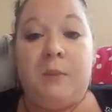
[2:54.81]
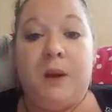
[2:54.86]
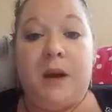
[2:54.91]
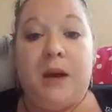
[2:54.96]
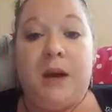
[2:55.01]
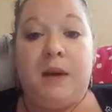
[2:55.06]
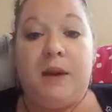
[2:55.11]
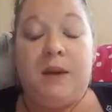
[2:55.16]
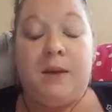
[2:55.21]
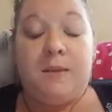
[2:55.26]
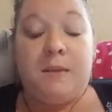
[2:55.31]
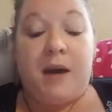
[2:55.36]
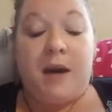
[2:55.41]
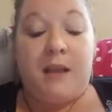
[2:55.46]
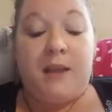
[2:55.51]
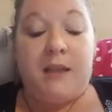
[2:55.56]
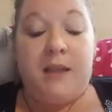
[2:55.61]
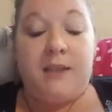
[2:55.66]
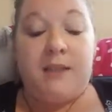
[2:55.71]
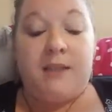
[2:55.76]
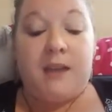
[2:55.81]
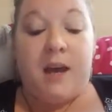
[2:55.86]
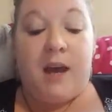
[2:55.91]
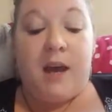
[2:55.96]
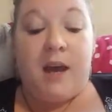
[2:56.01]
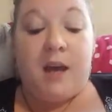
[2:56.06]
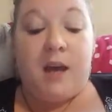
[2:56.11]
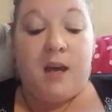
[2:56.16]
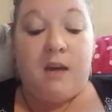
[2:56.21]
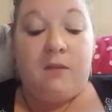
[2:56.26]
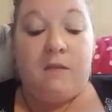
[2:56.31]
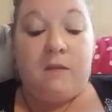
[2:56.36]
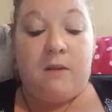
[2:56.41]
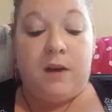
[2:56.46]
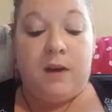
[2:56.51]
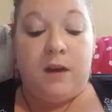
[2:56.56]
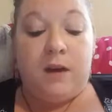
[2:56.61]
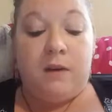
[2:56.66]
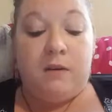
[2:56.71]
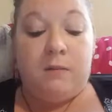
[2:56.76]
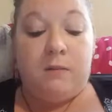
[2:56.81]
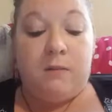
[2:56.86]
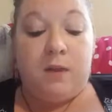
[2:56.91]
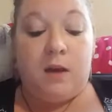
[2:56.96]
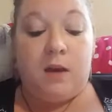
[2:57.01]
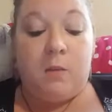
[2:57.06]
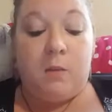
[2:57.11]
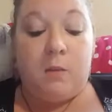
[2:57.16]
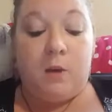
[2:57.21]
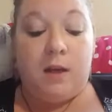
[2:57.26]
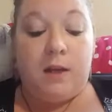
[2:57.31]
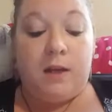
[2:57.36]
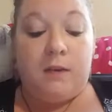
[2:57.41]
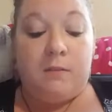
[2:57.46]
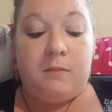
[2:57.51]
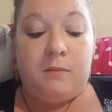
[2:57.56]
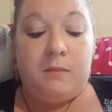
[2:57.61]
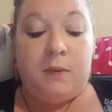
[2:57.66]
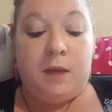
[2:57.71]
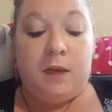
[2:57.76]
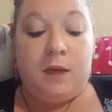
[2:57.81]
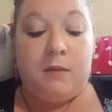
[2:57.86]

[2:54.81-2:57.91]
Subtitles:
I like to have one